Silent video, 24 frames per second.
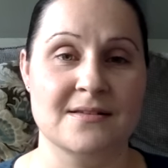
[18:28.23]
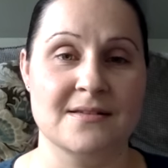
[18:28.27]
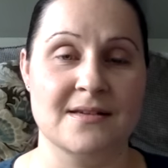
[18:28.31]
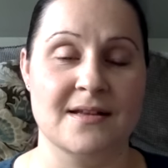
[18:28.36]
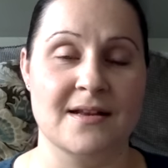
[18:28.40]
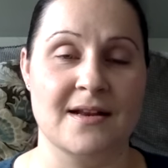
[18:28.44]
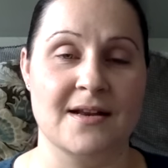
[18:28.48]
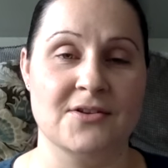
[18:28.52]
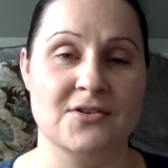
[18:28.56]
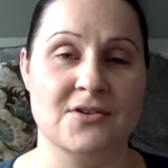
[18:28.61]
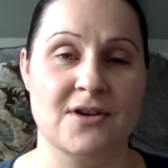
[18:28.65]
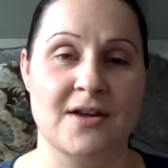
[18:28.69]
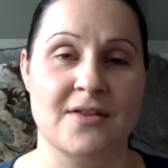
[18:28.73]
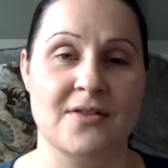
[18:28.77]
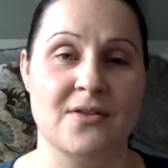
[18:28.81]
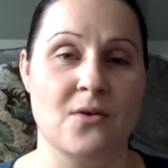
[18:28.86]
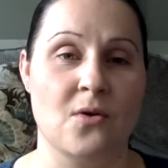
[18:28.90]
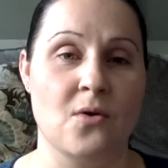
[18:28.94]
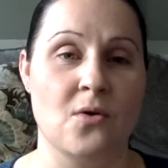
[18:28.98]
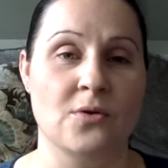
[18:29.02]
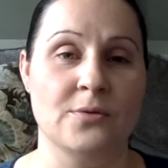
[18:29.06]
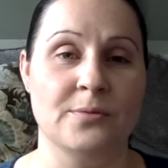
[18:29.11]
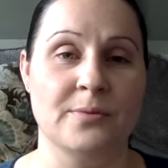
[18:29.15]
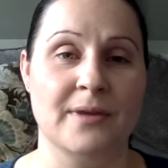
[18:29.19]
and I tried the
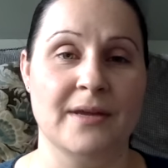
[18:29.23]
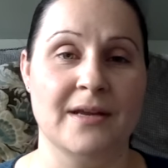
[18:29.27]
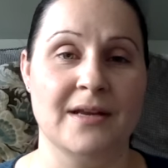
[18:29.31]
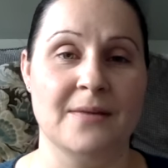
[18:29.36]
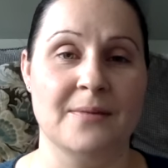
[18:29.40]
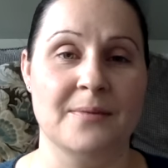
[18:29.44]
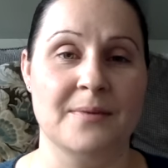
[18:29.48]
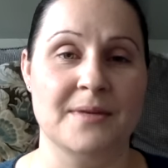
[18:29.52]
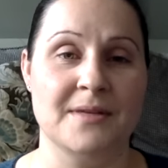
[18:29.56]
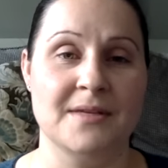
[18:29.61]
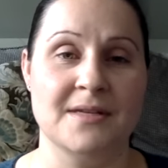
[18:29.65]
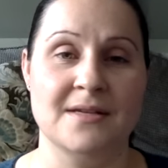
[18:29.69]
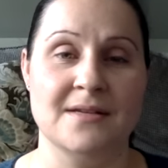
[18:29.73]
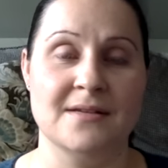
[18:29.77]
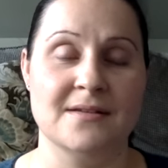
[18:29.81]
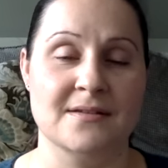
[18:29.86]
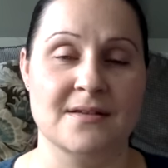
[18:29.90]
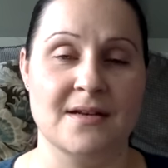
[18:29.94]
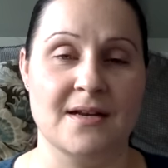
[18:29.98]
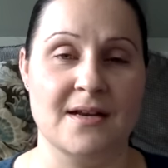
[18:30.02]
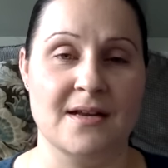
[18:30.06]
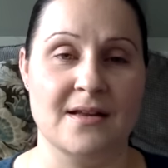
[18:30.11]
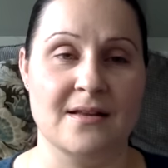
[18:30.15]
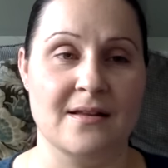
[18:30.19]
gold-plated petites,
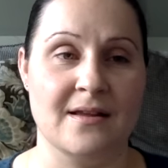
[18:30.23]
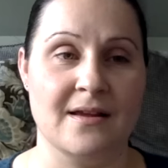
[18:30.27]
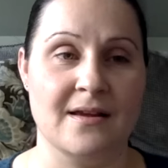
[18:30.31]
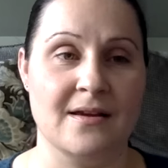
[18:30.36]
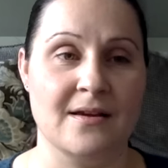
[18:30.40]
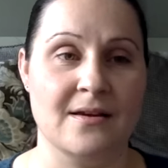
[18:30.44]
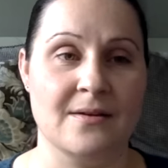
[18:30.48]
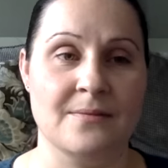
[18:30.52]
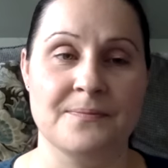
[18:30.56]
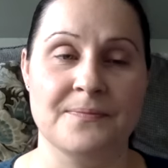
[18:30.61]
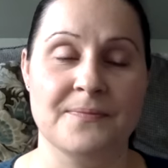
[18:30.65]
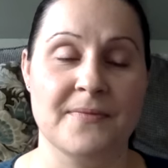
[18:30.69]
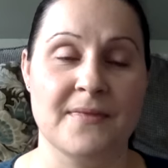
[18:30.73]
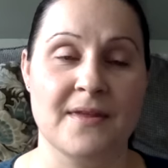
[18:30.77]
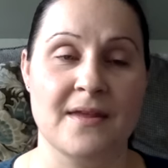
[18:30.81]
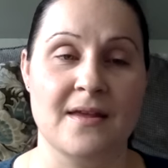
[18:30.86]
and I didn't like them.